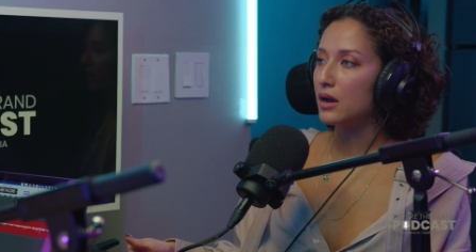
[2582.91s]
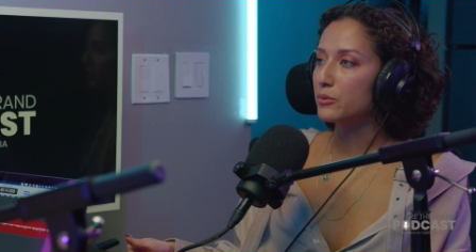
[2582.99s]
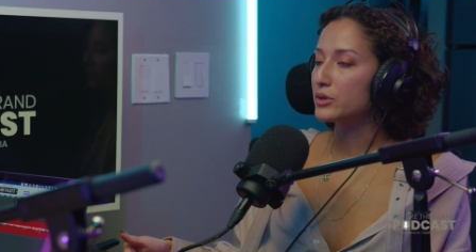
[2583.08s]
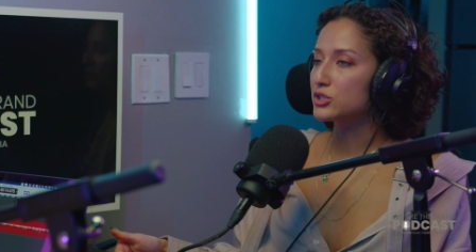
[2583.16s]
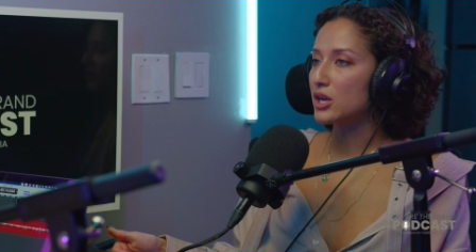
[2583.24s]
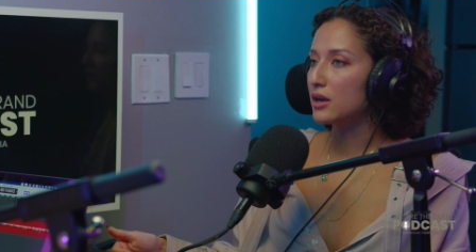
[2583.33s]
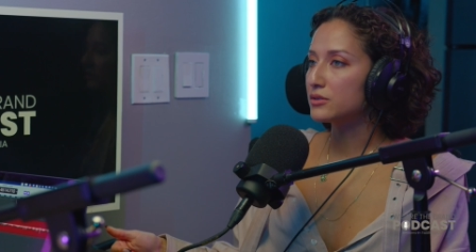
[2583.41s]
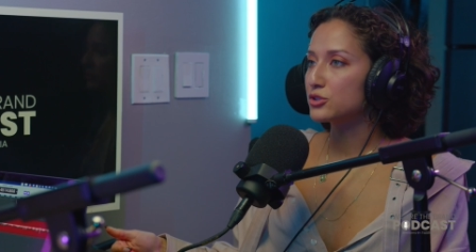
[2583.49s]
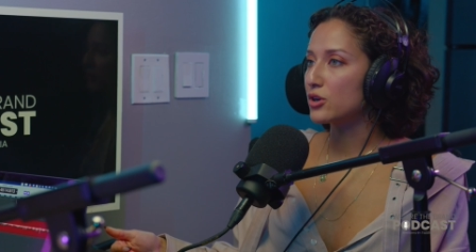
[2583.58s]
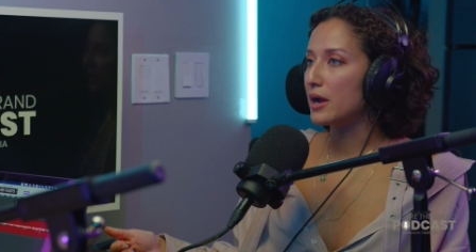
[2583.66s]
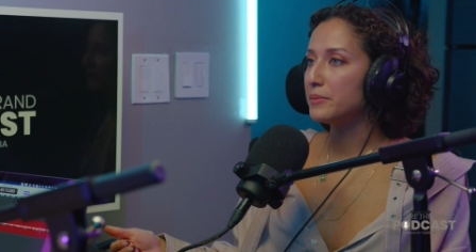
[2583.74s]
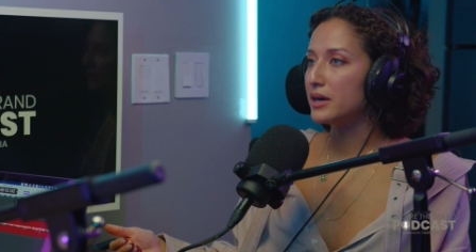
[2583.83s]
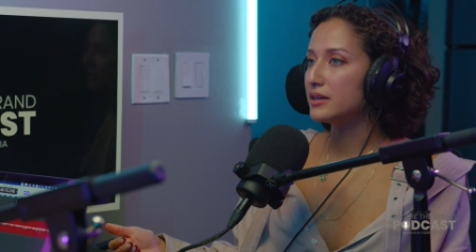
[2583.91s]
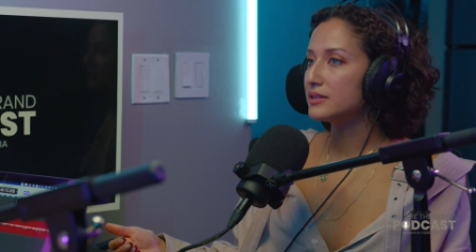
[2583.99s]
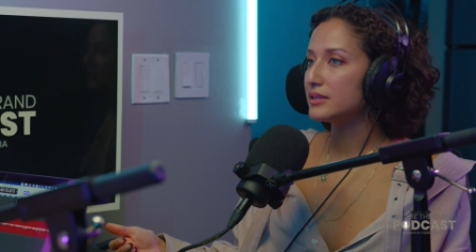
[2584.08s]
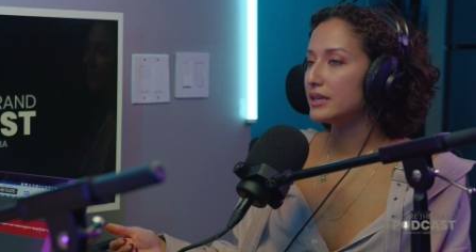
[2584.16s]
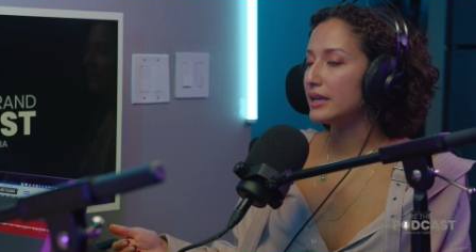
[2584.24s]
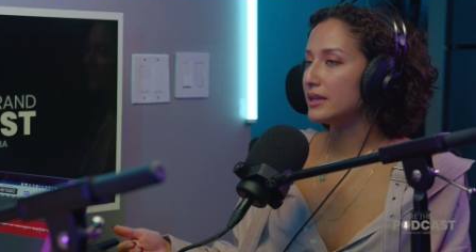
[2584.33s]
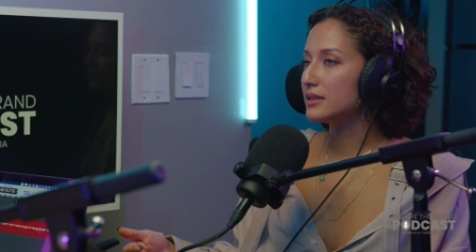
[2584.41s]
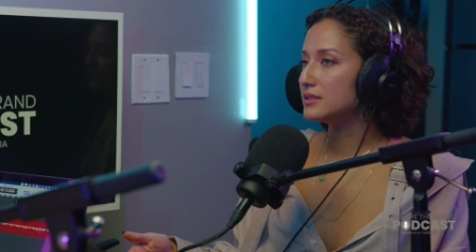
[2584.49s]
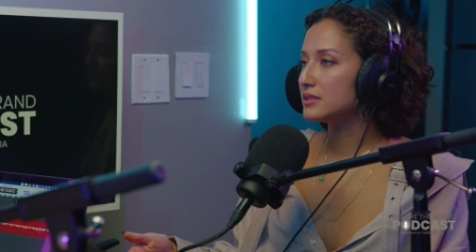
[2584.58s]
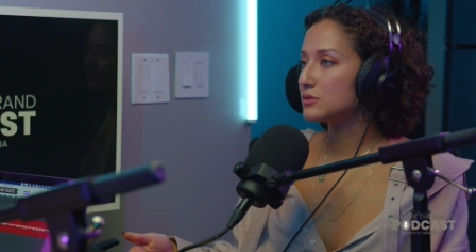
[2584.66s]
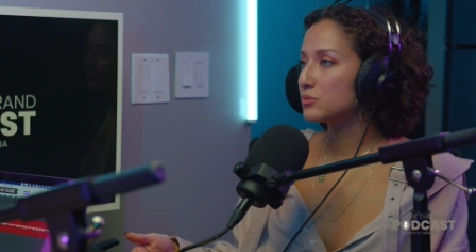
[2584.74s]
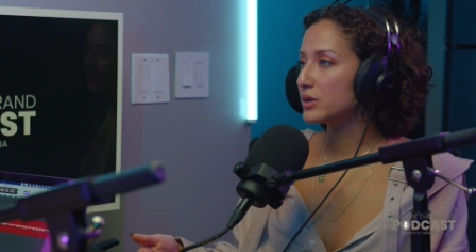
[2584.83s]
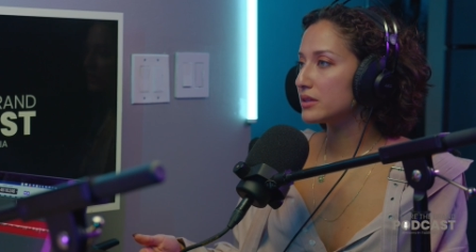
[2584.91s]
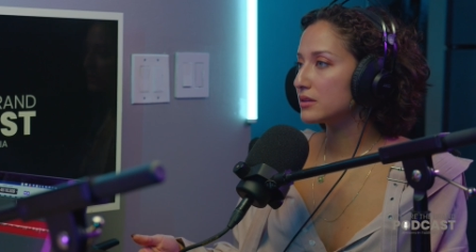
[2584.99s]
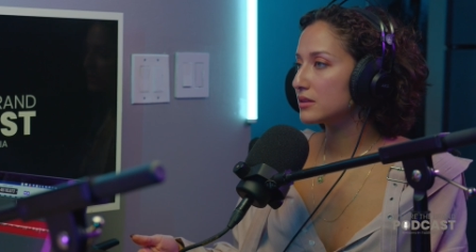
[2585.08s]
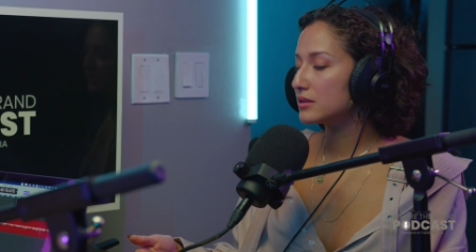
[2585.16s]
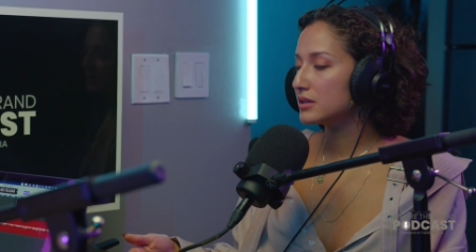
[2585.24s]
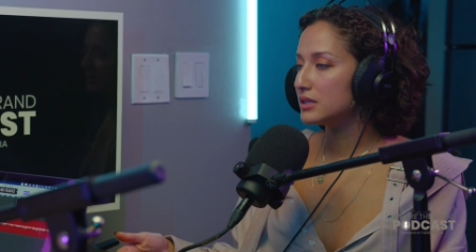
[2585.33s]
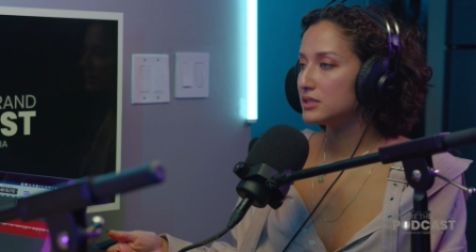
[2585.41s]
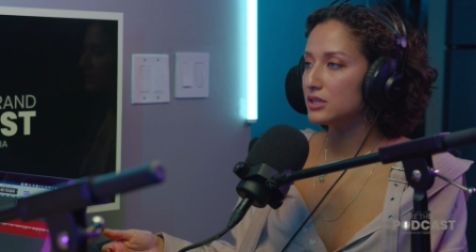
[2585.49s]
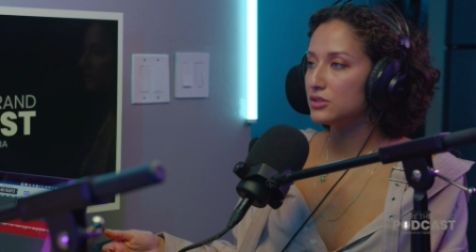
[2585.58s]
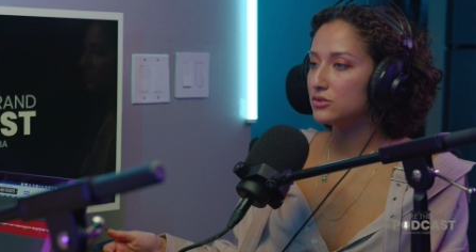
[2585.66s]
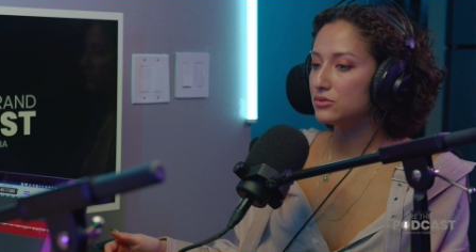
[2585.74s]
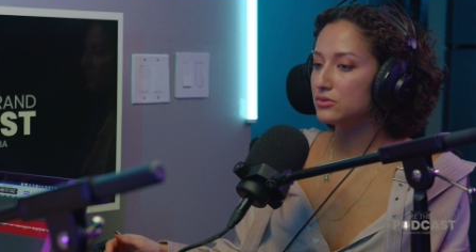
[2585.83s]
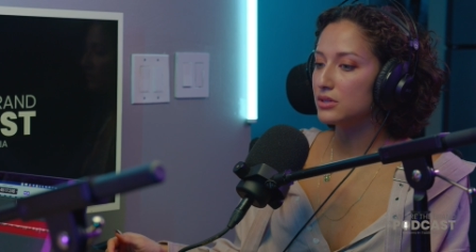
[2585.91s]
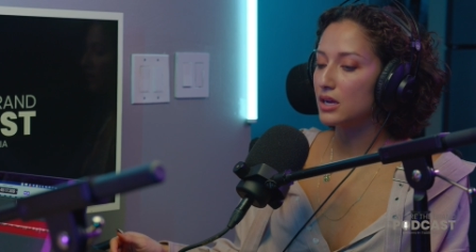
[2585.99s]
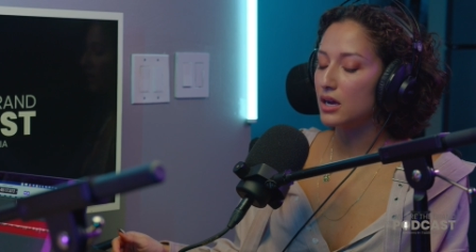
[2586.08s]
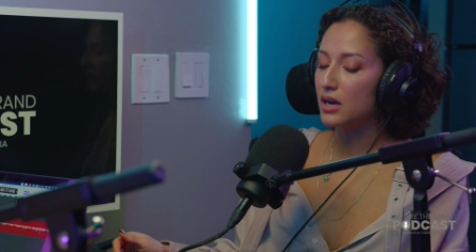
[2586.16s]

with childhood trauma and with continued